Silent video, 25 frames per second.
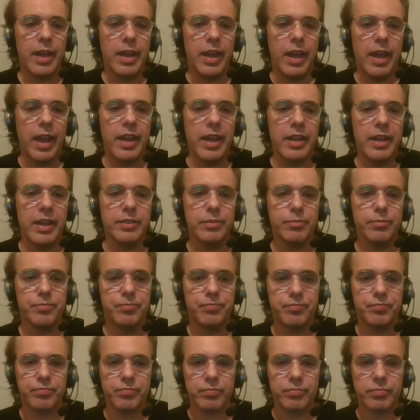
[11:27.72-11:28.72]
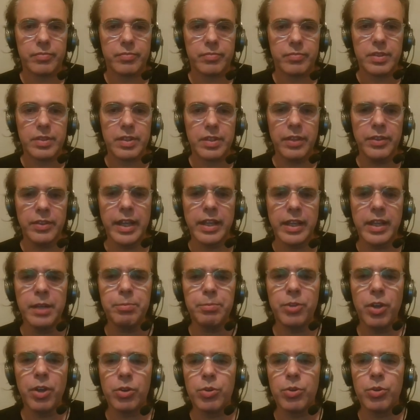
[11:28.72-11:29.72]
And the
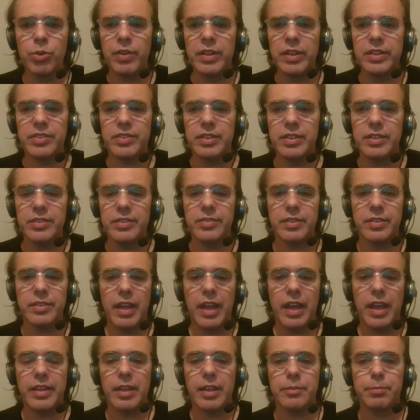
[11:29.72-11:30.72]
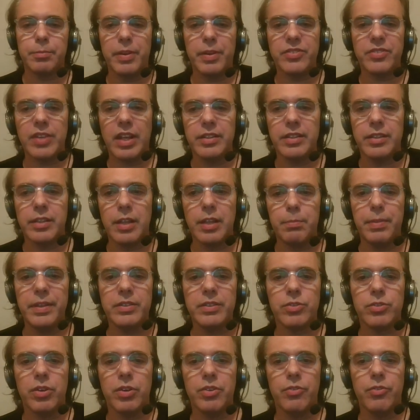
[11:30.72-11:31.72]
cryptocurrencies, and especially the
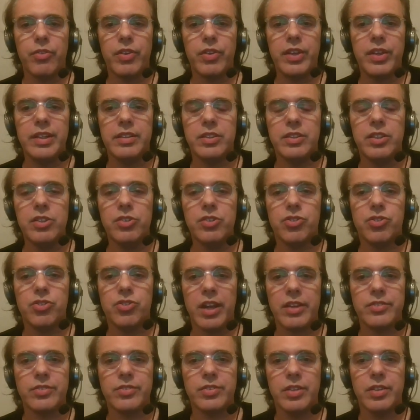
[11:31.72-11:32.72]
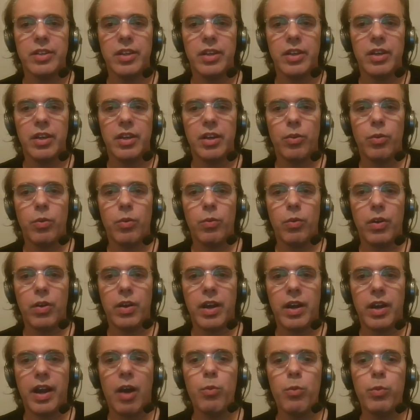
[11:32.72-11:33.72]
Bitcoin, really teach us
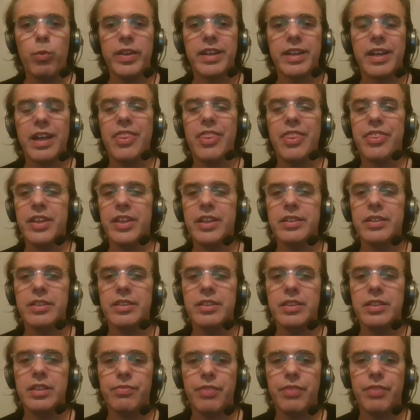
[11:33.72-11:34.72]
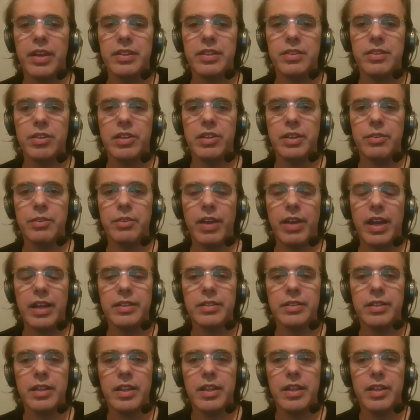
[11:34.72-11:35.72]
how we can think differently,
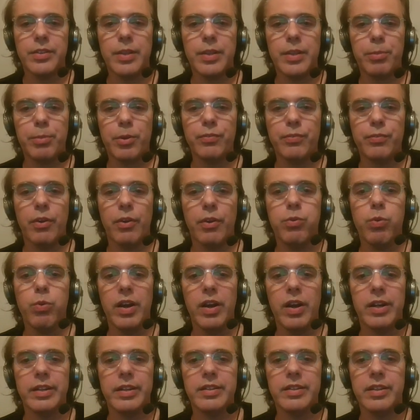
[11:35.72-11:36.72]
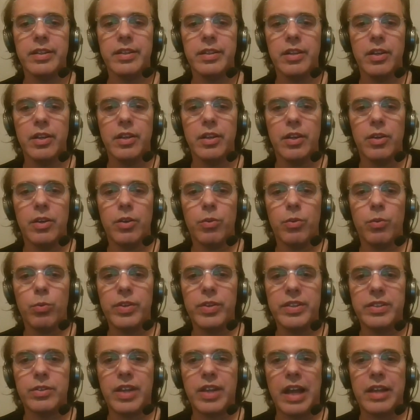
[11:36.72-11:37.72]
right? The proof of work
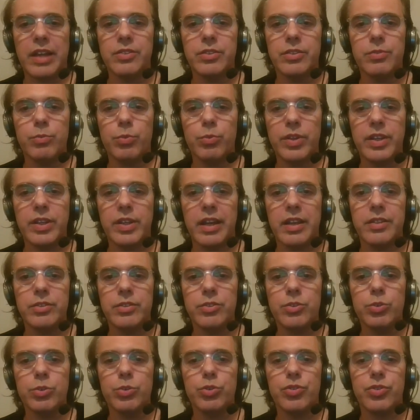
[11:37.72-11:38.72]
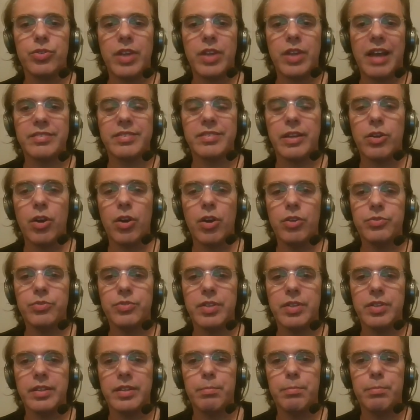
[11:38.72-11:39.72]
we can use as a
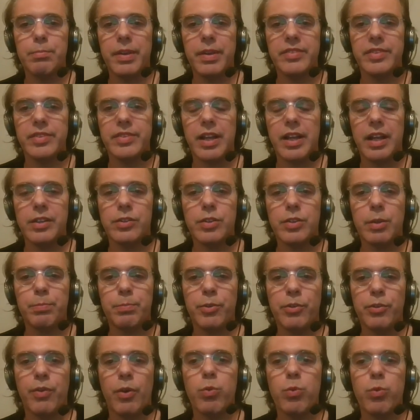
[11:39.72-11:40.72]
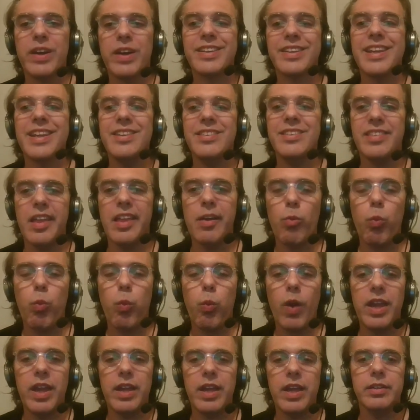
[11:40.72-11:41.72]
concept, and basically the proof of work is the
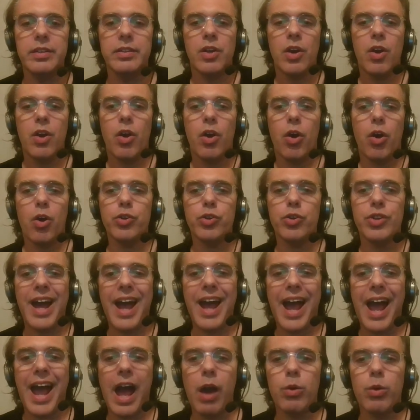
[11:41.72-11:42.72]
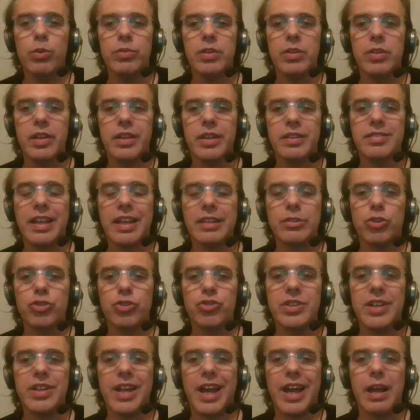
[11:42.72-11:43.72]
way on how
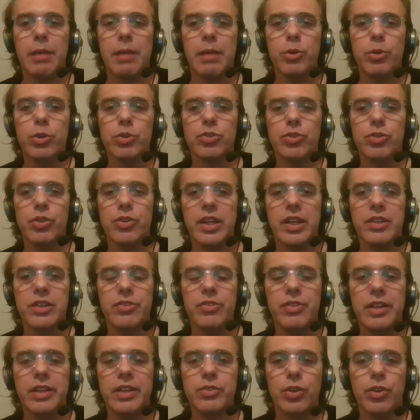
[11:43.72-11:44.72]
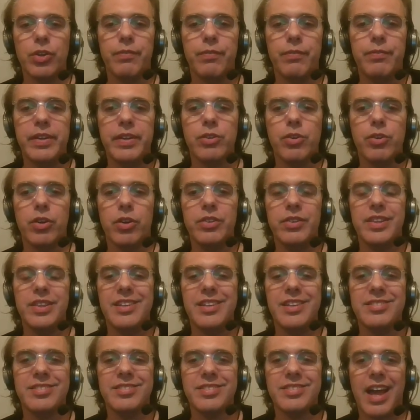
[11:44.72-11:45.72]
Satoshi Nakamoto, the creator of Bitcoin,
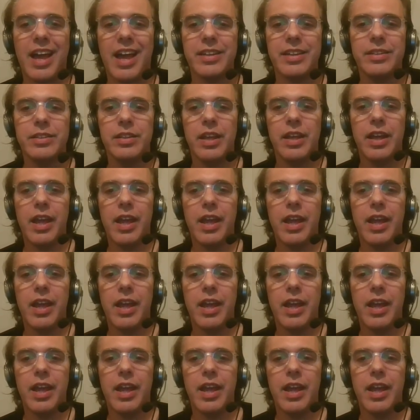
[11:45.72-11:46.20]
designed